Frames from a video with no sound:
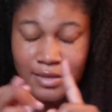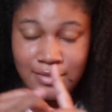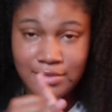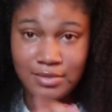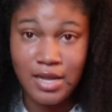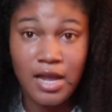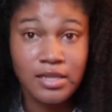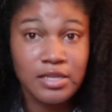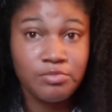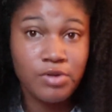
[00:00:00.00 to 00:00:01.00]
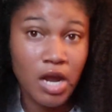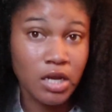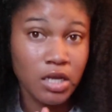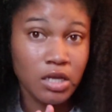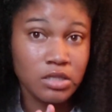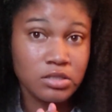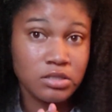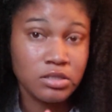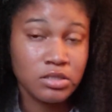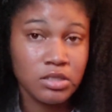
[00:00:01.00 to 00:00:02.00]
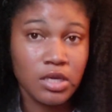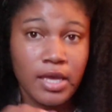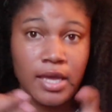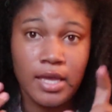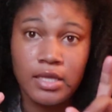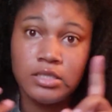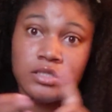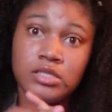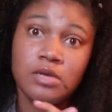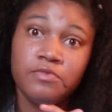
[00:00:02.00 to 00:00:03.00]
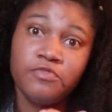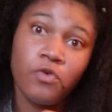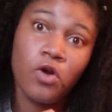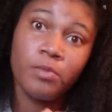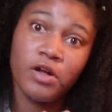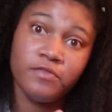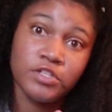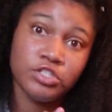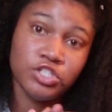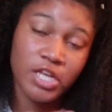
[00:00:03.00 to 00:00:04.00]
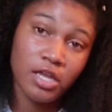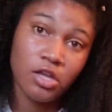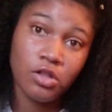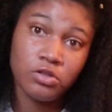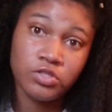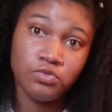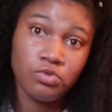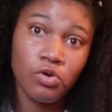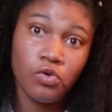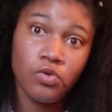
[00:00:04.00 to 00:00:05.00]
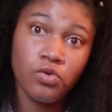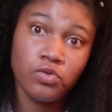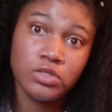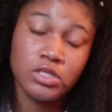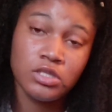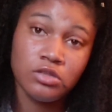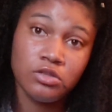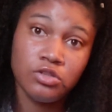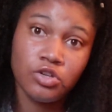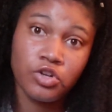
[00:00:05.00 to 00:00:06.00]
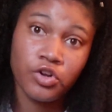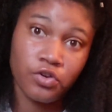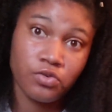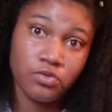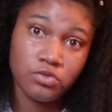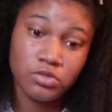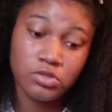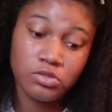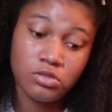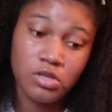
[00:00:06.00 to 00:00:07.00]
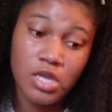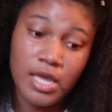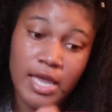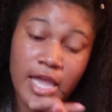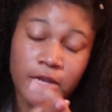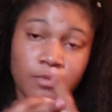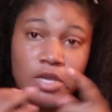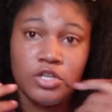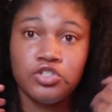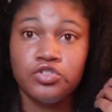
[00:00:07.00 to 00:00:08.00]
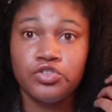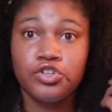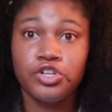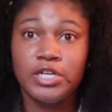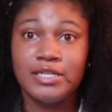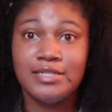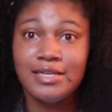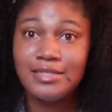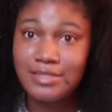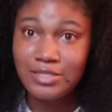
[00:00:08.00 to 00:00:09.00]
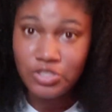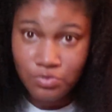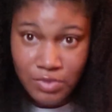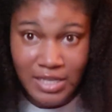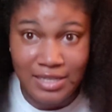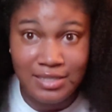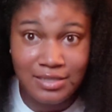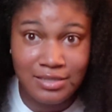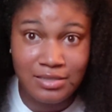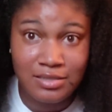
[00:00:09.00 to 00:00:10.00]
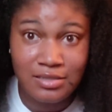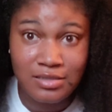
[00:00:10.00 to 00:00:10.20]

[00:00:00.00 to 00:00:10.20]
a styling product, and some form of a gel to hold the curls. And make sure it doesn't do this